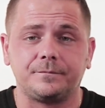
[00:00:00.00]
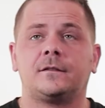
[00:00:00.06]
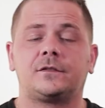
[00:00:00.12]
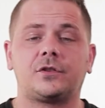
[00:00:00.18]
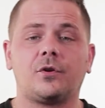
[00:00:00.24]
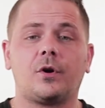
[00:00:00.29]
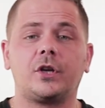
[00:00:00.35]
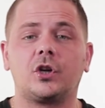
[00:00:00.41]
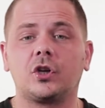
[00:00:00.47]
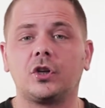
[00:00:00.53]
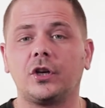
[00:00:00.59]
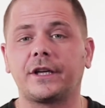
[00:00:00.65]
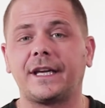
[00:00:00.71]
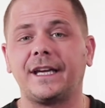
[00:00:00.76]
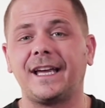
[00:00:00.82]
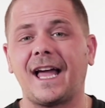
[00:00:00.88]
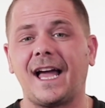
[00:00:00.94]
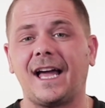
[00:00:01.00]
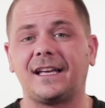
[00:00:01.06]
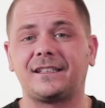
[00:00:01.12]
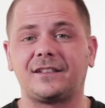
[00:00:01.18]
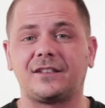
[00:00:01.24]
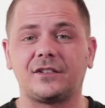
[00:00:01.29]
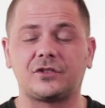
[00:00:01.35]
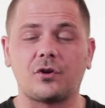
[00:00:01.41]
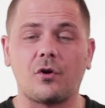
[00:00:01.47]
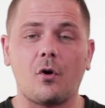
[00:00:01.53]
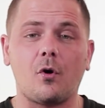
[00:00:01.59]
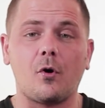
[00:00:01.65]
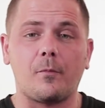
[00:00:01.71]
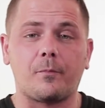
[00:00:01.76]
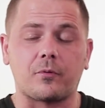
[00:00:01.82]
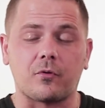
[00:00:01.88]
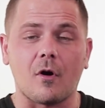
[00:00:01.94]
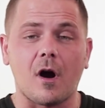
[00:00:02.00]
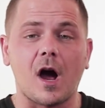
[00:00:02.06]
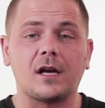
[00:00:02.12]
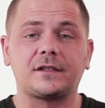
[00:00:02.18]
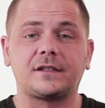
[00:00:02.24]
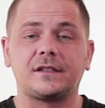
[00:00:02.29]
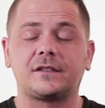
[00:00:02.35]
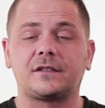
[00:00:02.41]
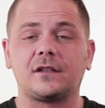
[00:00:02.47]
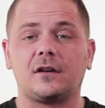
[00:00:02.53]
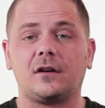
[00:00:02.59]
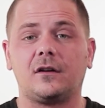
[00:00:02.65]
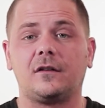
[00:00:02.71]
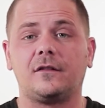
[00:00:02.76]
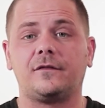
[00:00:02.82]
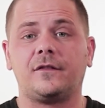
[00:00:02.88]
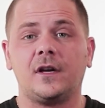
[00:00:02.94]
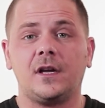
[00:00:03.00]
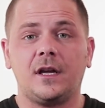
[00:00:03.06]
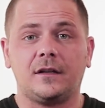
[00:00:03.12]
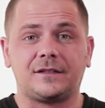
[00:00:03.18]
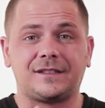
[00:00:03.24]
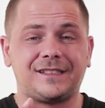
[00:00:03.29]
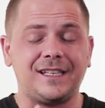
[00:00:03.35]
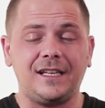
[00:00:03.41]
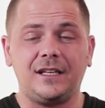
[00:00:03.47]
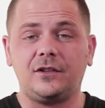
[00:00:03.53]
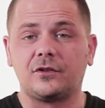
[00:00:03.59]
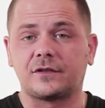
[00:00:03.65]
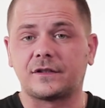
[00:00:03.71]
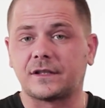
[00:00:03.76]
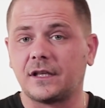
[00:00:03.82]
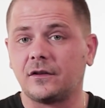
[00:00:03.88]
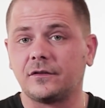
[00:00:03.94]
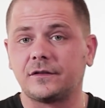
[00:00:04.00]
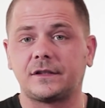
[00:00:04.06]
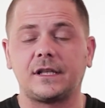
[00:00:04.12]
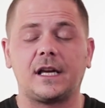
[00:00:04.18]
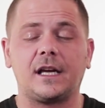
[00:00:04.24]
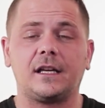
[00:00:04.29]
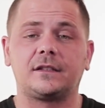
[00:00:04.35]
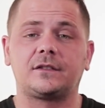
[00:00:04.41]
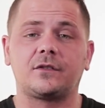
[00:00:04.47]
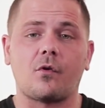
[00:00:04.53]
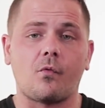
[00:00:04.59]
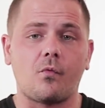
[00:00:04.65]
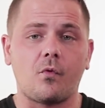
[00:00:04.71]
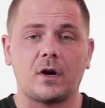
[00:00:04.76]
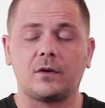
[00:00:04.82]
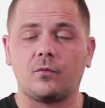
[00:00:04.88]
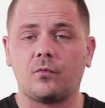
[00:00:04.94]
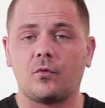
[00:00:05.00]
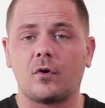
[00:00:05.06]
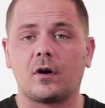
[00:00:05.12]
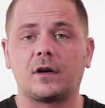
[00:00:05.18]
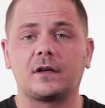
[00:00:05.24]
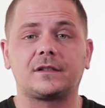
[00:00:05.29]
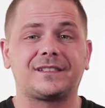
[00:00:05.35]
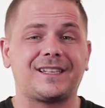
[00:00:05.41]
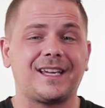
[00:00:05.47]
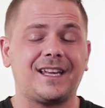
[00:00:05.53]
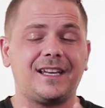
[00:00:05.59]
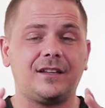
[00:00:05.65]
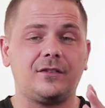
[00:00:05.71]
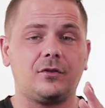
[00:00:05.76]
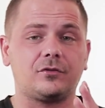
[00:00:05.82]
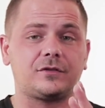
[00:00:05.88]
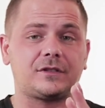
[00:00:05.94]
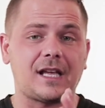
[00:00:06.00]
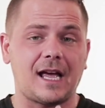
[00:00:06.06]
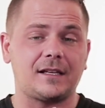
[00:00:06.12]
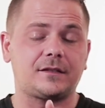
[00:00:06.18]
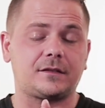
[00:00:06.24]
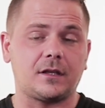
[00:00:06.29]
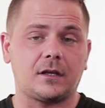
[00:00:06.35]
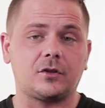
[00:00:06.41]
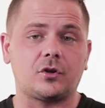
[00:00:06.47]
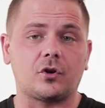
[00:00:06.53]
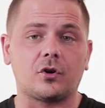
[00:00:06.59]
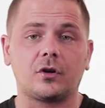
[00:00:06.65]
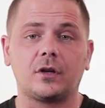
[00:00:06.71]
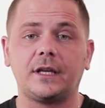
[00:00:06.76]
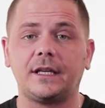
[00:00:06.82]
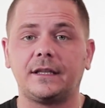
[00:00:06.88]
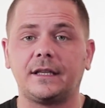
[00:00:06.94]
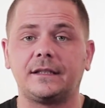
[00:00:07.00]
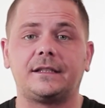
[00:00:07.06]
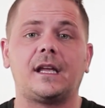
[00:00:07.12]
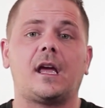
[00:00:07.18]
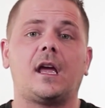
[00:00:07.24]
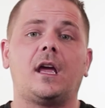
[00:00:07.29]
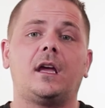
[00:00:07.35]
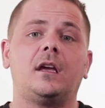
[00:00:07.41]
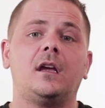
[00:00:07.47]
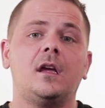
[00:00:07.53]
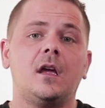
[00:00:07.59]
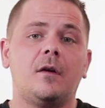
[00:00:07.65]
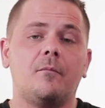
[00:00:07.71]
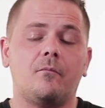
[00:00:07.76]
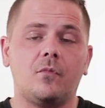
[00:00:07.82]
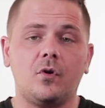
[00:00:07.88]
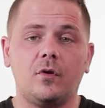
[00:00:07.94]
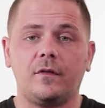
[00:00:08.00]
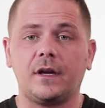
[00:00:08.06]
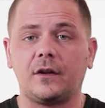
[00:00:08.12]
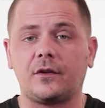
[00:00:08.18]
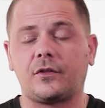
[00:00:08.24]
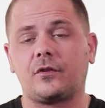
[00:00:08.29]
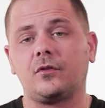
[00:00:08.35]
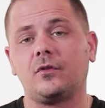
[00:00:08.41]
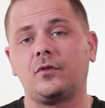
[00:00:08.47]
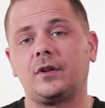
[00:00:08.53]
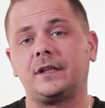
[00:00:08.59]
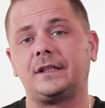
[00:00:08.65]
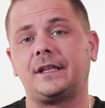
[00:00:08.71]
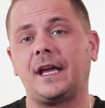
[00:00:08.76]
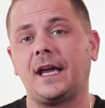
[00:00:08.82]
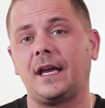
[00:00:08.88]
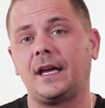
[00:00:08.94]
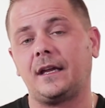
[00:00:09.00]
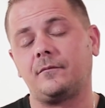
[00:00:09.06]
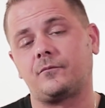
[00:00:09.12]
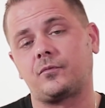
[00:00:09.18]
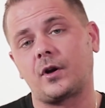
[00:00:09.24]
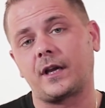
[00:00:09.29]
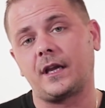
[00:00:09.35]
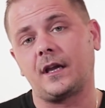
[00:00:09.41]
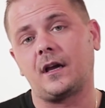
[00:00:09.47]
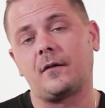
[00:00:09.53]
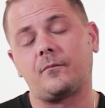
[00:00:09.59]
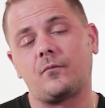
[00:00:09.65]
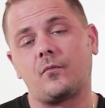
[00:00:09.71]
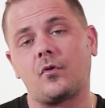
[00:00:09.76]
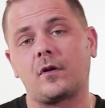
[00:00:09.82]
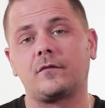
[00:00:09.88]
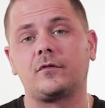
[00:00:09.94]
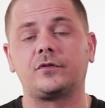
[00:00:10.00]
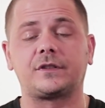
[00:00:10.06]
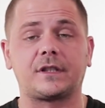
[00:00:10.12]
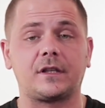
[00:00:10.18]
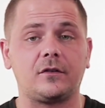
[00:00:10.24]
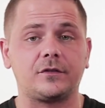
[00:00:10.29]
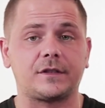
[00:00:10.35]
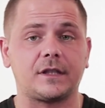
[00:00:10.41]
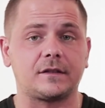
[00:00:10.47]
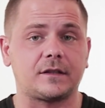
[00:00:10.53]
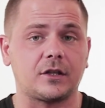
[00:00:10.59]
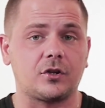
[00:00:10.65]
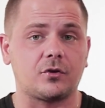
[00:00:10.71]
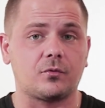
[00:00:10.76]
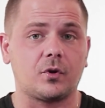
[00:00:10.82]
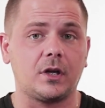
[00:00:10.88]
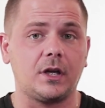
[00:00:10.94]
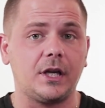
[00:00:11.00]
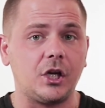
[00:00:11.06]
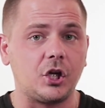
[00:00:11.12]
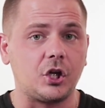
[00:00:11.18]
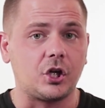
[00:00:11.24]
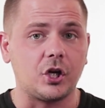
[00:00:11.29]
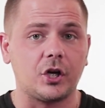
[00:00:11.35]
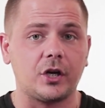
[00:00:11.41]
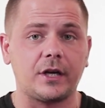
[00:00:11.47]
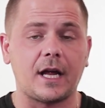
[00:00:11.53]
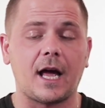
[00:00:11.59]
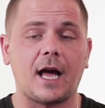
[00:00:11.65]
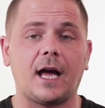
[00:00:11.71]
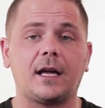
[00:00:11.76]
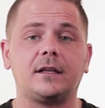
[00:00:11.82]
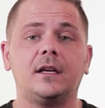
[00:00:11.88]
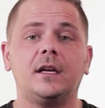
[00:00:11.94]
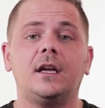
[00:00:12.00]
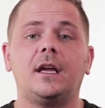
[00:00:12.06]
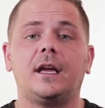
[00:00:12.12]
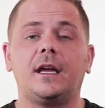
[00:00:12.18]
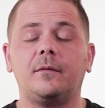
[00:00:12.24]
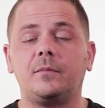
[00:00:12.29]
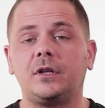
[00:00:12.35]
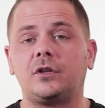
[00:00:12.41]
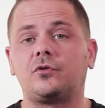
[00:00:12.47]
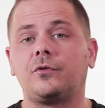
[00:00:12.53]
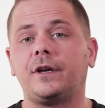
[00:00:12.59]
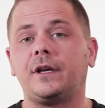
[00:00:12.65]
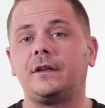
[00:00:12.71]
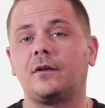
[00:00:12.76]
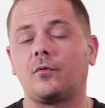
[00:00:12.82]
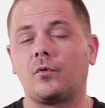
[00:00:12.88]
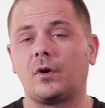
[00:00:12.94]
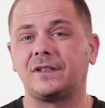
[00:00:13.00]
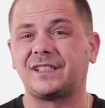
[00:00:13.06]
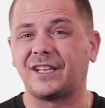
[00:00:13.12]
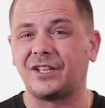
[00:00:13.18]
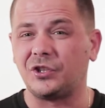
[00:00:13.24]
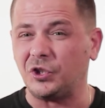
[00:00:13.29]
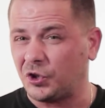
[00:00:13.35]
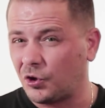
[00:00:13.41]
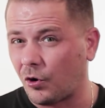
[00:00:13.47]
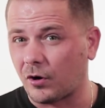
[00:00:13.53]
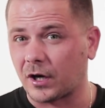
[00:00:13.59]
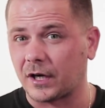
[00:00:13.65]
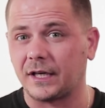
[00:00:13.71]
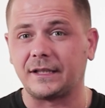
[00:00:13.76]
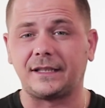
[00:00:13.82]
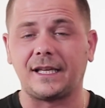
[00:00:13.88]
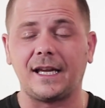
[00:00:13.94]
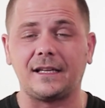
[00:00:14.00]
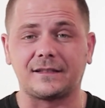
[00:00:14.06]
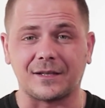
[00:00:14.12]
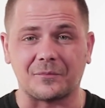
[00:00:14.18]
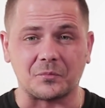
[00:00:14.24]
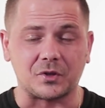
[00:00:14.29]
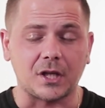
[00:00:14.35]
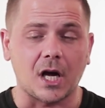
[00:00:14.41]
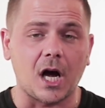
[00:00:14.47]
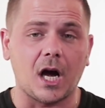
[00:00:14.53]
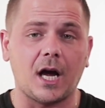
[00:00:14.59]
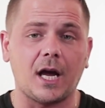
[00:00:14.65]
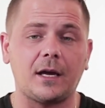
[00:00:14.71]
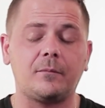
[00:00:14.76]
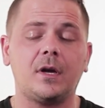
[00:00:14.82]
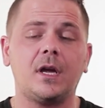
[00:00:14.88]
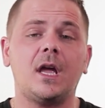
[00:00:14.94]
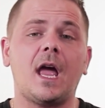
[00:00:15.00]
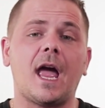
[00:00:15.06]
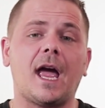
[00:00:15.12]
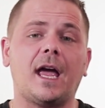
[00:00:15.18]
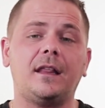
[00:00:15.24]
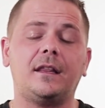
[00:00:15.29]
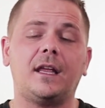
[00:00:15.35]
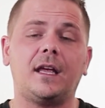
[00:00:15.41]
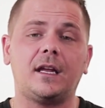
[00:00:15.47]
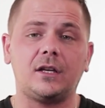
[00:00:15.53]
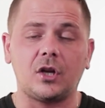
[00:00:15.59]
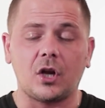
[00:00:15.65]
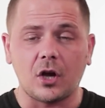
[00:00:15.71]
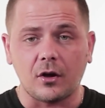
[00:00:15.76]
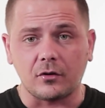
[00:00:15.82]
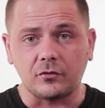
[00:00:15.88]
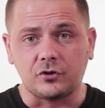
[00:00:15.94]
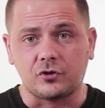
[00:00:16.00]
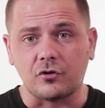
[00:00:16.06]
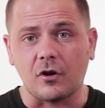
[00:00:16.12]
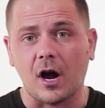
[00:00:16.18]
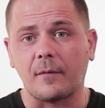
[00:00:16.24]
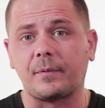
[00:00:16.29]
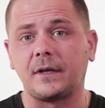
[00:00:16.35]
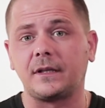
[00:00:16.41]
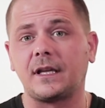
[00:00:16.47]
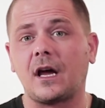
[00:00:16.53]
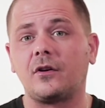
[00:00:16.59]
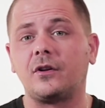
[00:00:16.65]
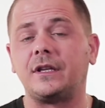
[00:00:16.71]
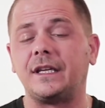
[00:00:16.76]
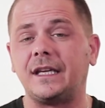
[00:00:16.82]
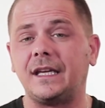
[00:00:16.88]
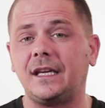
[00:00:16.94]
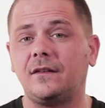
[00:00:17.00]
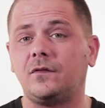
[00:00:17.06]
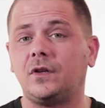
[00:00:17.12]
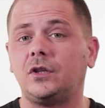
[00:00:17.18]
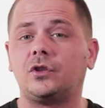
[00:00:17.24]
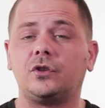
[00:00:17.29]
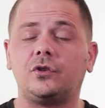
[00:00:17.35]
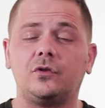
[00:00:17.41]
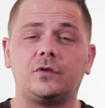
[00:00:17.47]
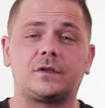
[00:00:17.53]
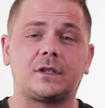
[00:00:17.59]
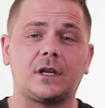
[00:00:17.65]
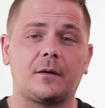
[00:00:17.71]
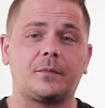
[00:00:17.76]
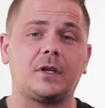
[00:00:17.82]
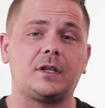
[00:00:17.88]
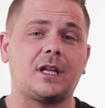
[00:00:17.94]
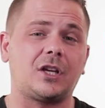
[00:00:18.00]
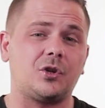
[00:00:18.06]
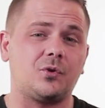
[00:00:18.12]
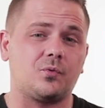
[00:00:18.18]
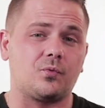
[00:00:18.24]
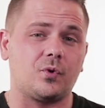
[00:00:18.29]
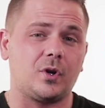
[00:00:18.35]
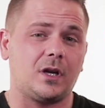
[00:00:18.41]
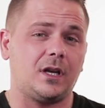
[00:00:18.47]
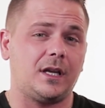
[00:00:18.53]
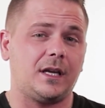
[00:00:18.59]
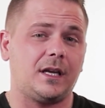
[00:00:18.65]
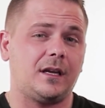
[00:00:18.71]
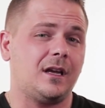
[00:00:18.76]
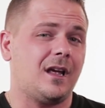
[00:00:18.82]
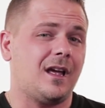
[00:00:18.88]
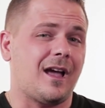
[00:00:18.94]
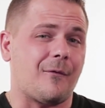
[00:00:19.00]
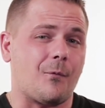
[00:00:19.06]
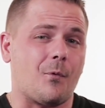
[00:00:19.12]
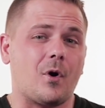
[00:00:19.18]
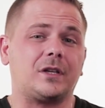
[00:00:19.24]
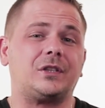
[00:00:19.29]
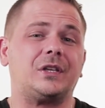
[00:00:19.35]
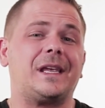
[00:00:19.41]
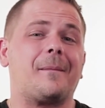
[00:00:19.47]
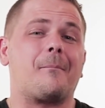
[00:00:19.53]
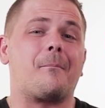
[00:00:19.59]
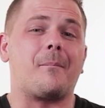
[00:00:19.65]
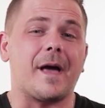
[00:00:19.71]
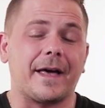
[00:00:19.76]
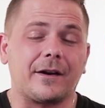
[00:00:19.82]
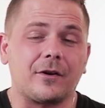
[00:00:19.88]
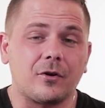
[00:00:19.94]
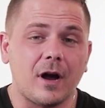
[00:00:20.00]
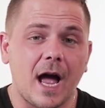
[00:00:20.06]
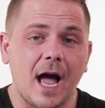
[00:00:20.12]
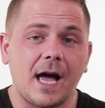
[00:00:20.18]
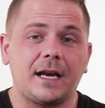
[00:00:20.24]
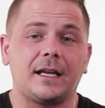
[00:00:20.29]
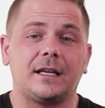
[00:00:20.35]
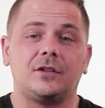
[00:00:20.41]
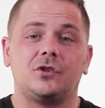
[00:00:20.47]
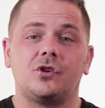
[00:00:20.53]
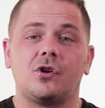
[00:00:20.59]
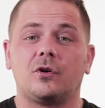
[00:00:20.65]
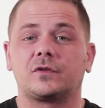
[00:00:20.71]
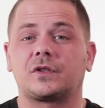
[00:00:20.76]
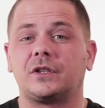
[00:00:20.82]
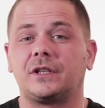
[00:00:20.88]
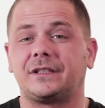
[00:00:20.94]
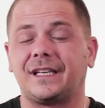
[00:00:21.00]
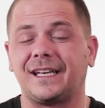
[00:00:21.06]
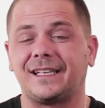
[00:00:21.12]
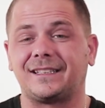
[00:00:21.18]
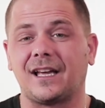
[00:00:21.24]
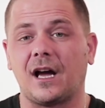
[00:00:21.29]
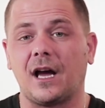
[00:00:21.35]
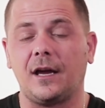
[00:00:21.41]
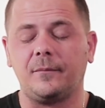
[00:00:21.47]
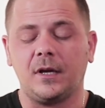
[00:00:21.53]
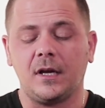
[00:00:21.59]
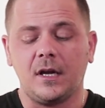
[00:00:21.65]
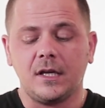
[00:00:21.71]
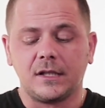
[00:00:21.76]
So when you're looking at this whole process of seeing your skill sets, what works, getting those tasks done early in the day, moving through the day and breaking up more of those skill sets that you're really good at in between the ones that you know are gonna take some time, and then dropping down in the evening to do something that you really want to get better at and you know it's going to take time.